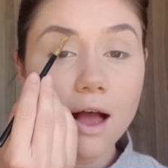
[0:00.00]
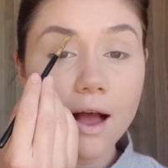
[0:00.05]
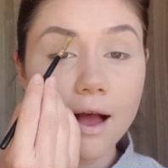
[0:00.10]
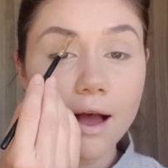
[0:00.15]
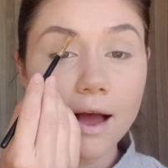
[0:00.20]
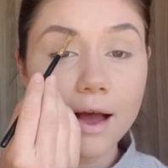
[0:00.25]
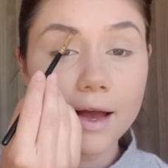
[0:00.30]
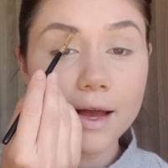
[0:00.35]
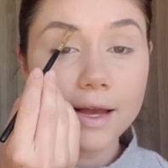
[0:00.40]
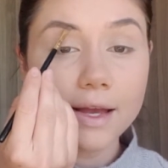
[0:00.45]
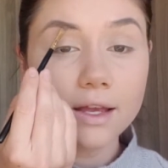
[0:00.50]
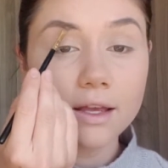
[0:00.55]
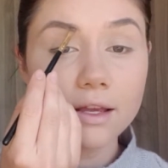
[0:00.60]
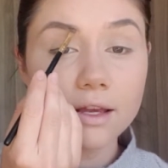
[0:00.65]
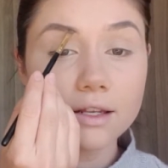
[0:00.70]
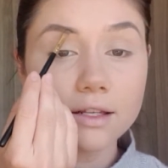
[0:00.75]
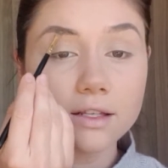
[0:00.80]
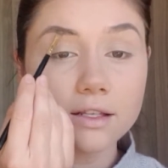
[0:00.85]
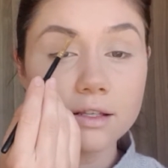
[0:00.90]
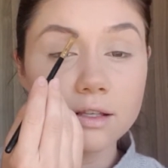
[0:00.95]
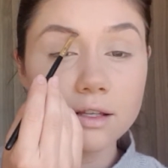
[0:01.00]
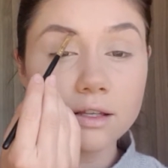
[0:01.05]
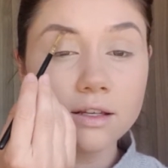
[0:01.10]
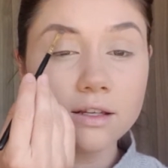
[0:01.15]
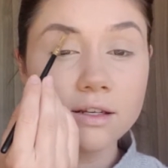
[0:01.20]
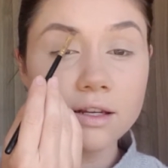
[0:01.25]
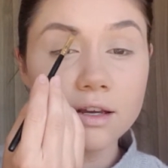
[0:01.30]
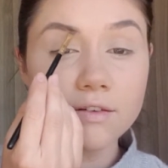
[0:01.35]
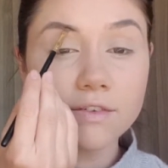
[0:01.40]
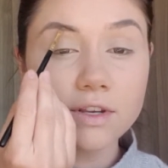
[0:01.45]
I
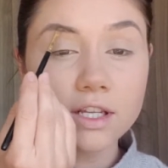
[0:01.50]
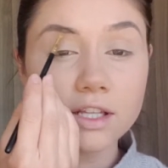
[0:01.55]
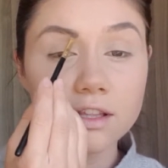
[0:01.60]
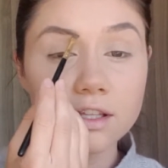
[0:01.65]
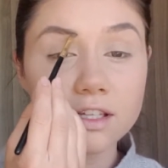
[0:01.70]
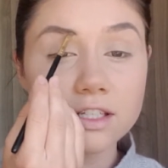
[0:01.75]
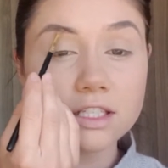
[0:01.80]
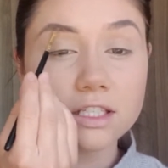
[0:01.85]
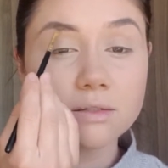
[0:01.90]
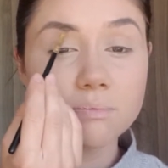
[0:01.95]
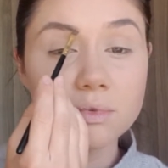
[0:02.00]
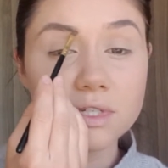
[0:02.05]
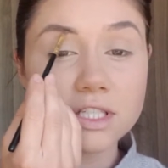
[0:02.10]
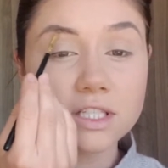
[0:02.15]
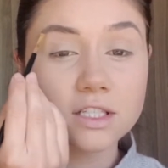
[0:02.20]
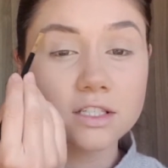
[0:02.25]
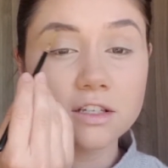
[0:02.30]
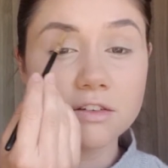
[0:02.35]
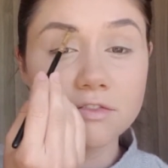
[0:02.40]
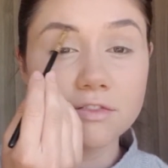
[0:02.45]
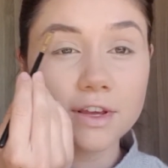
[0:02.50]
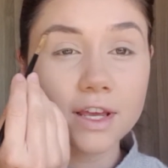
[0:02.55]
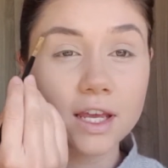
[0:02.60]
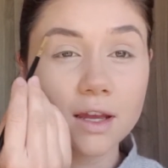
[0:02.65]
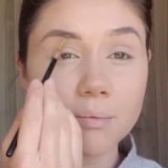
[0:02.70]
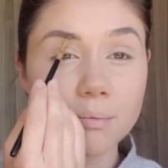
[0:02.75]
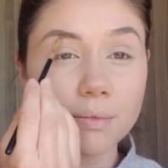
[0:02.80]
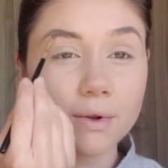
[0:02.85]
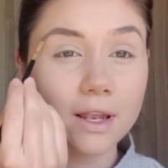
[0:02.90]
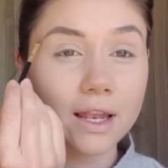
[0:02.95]
didn't have anything
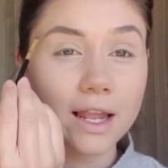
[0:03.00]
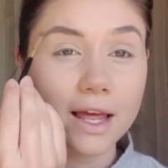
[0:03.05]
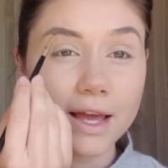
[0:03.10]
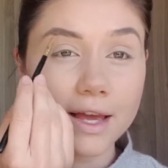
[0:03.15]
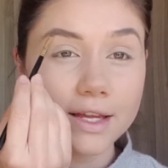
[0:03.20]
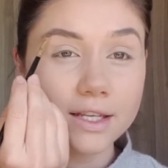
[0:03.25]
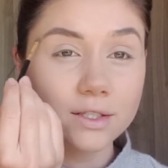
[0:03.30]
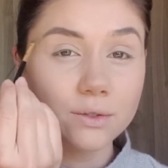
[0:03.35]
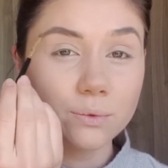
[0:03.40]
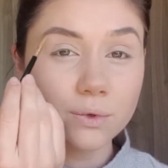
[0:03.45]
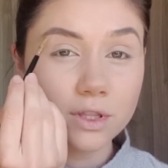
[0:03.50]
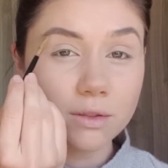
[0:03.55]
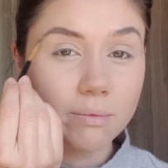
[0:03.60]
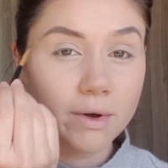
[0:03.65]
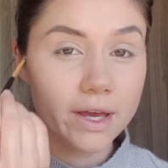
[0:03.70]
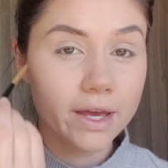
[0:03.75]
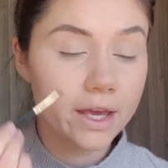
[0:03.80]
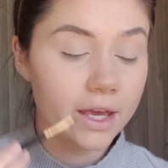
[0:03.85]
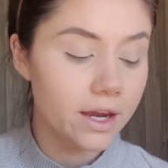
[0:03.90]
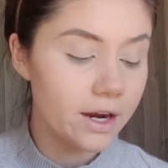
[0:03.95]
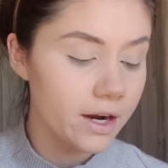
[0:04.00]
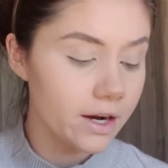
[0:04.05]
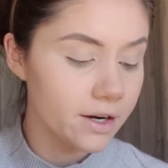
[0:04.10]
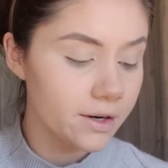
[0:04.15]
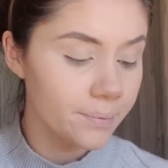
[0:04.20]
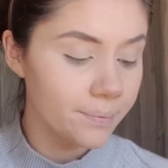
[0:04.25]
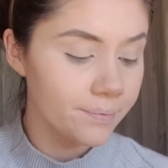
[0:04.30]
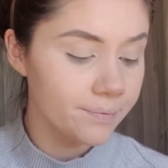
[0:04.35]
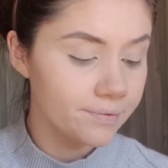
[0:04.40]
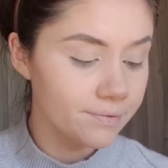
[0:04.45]
specific planned with my hair.
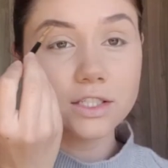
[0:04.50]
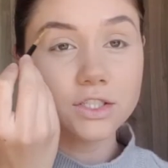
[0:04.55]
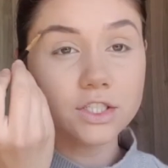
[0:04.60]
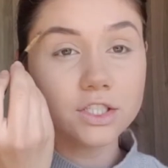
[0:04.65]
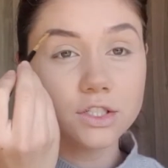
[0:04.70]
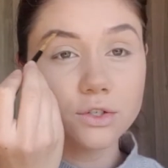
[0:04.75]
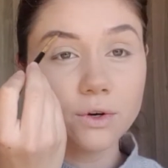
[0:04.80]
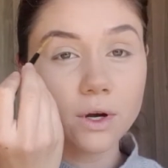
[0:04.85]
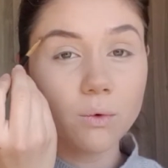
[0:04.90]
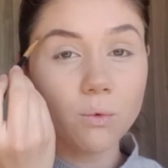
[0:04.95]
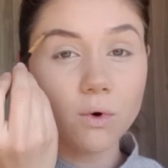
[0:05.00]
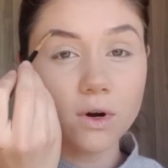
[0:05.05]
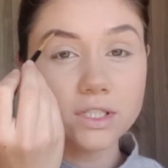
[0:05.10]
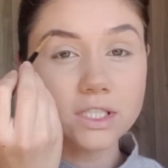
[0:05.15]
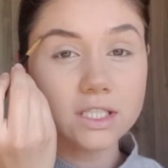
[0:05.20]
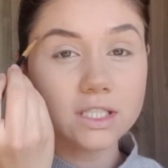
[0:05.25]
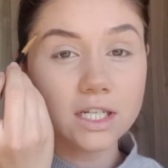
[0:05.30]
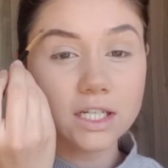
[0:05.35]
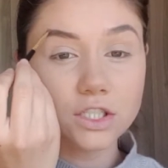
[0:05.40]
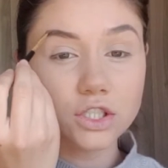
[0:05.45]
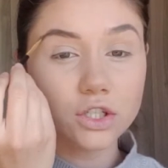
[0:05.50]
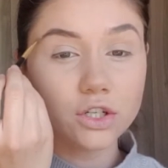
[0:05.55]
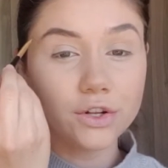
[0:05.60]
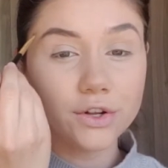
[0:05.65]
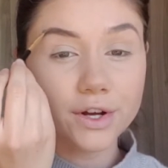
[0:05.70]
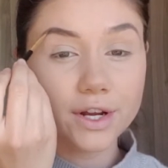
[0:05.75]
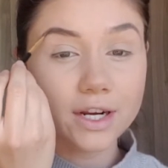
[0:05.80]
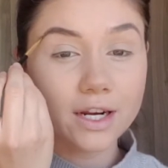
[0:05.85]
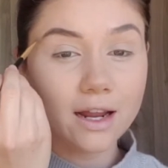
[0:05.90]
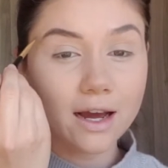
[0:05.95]
I just knew I wanted it to
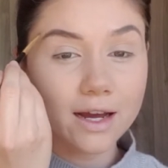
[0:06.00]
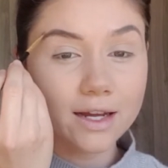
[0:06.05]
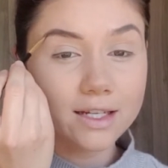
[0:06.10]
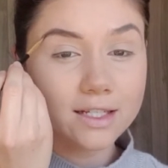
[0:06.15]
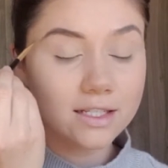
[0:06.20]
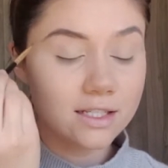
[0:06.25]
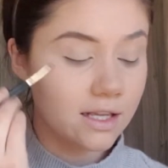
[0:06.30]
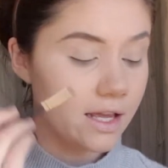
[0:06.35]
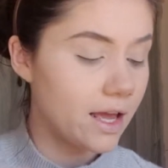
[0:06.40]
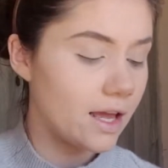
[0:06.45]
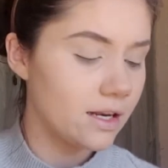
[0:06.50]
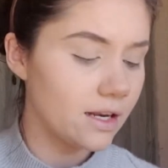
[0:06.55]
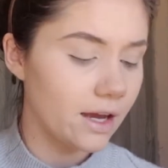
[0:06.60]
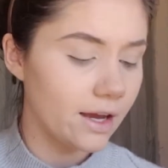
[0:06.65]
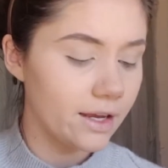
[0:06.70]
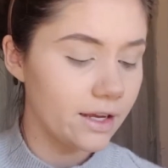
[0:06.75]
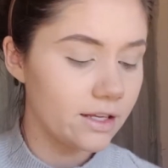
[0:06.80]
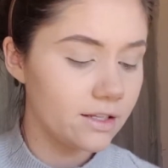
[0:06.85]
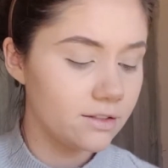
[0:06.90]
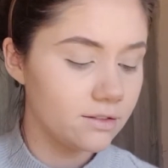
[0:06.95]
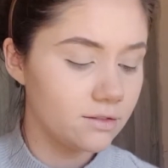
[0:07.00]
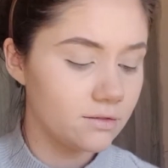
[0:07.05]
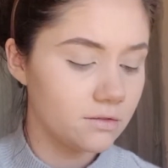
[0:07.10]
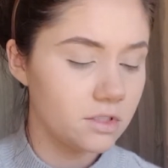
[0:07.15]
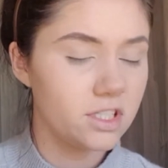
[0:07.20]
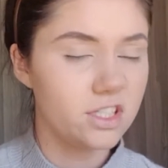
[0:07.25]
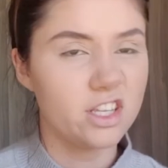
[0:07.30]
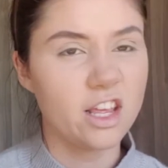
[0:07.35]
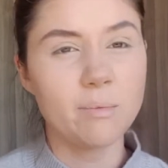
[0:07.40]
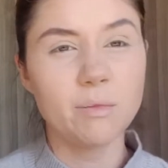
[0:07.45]
look nice, and I had
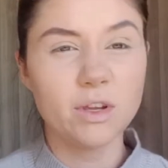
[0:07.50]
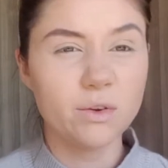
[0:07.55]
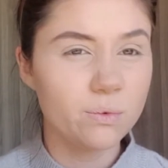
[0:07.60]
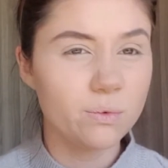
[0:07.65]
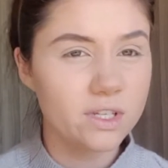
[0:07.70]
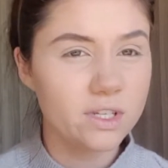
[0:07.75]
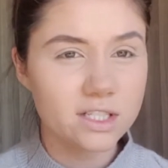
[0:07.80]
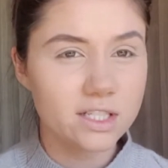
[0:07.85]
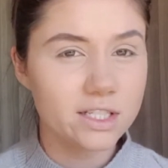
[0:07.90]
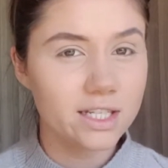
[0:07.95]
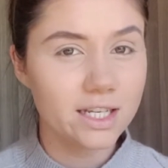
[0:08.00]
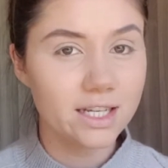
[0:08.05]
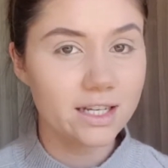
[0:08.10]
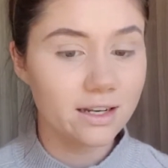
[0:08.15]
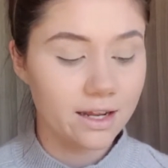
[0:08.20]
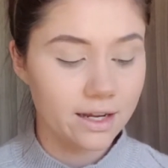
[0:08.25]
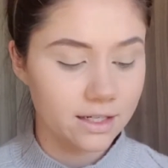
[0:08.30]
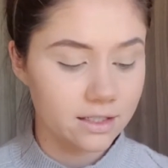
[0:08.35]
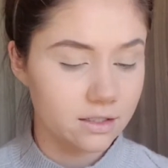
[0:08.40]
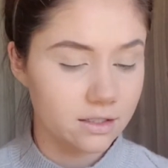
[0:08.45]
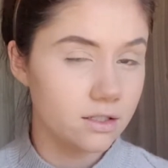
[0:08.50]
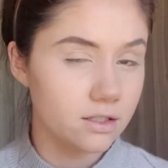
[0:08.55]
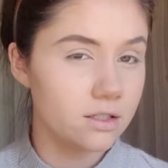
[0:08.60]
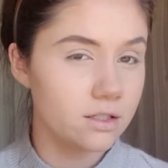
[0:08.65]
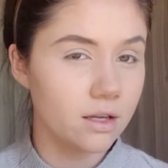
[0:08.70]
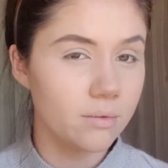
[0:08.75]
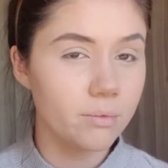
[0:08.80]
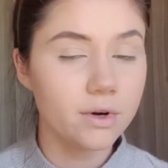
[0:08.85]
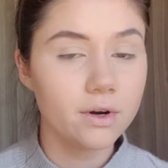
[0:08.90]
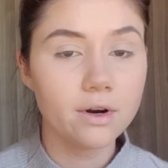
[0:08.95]
semi-recently, like
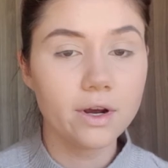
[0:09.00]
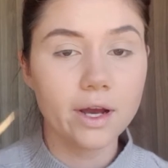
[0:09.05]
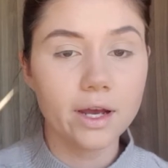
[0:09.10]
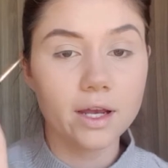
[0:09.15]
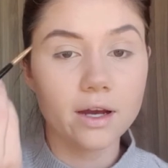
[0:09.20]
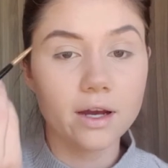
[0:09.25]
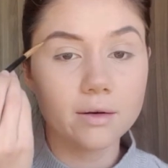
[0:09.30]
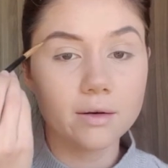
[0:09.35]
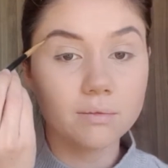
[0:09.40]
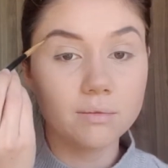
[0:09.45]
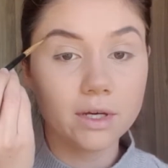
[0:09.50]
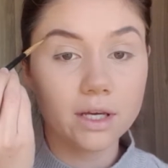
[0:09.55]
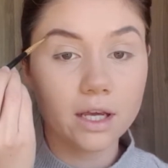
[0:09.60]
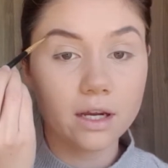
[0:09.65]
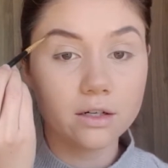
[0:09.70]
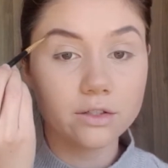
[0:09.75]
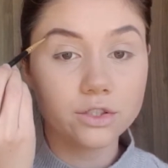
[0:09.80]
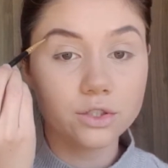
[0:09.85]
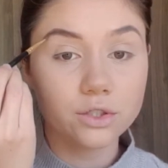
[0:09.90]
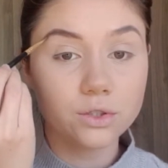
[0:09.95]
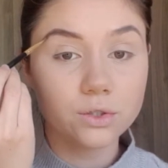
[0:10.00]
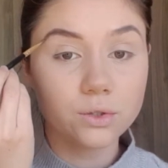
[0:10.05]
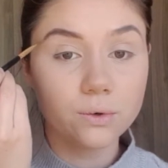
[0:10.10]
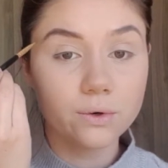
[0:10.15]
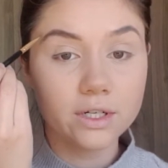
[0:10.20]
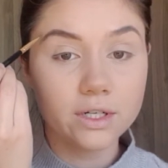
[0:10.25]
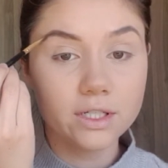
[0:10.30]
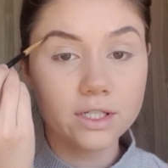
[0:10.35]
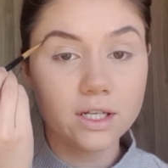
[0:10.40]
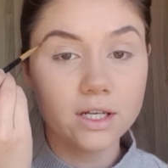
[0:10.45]
December, I cut my hair
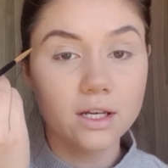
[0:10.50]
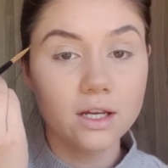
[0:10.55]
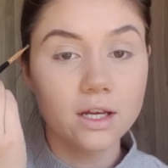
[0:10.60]
short.